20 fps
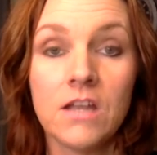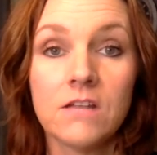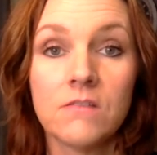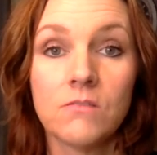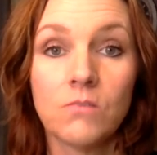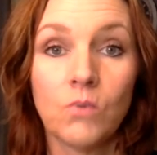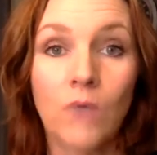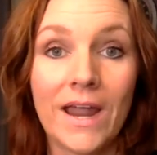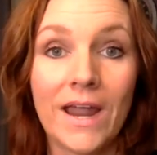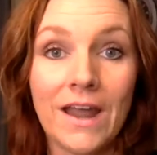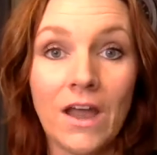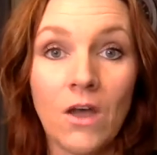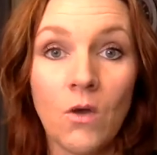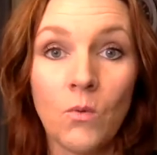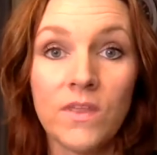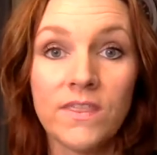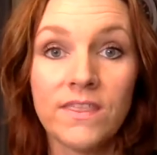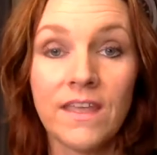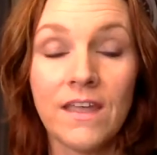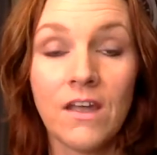write out
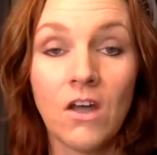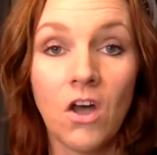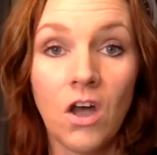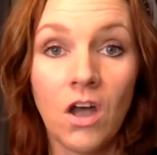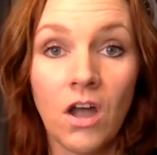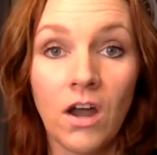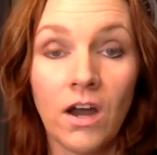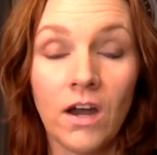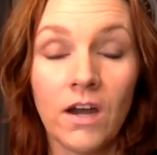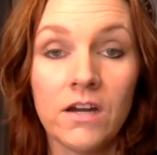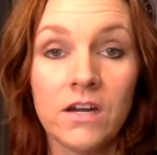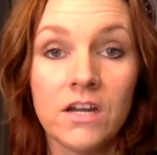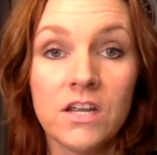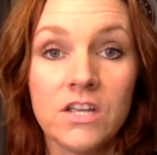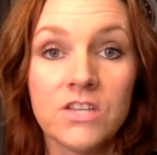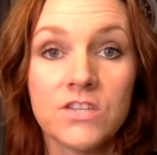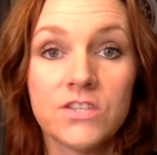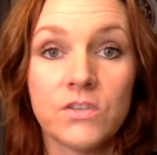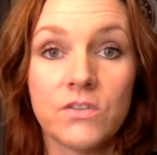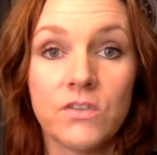what they are
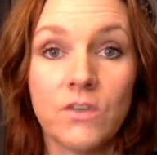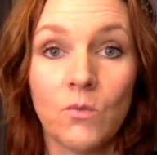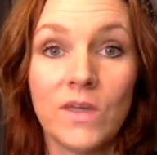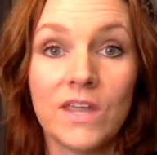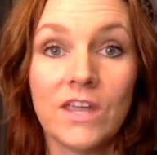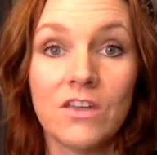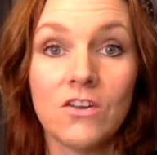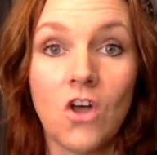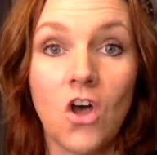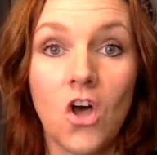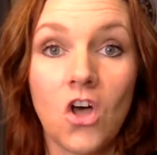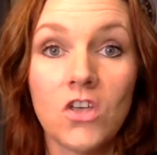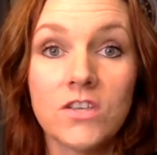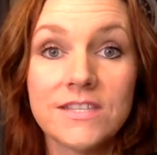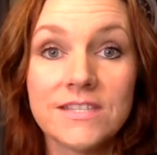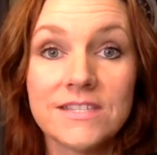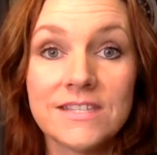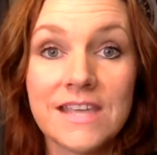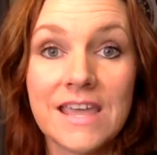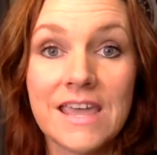so that we can all
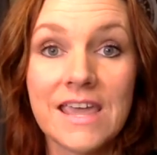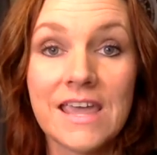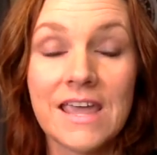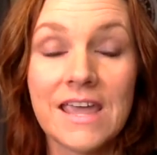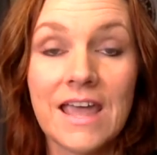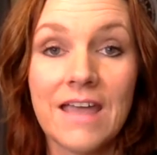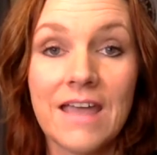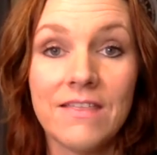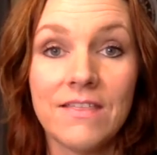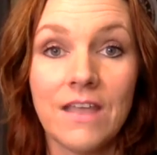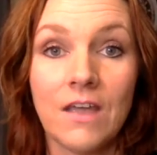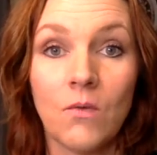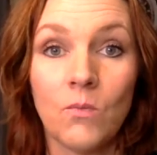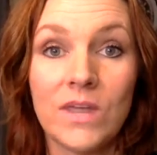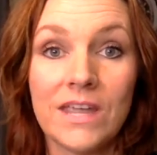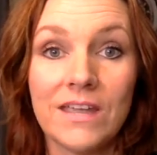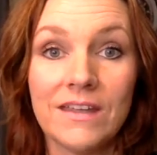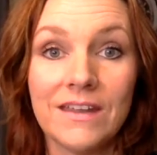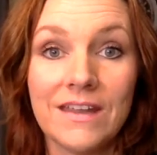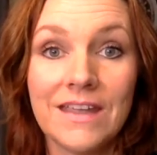see and that we
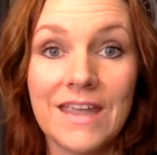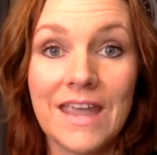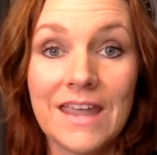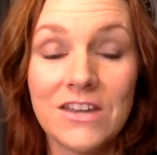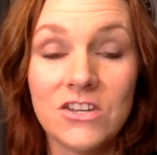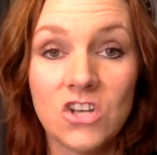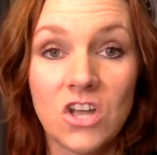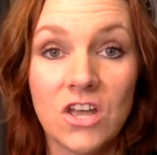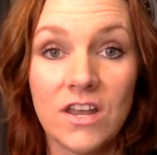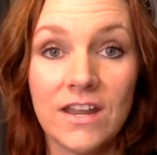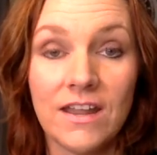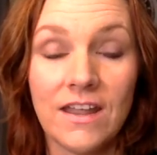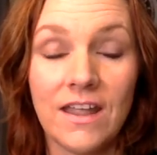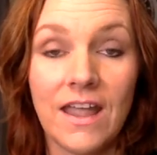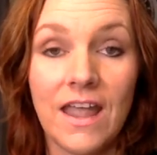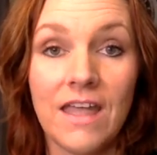can engage on it,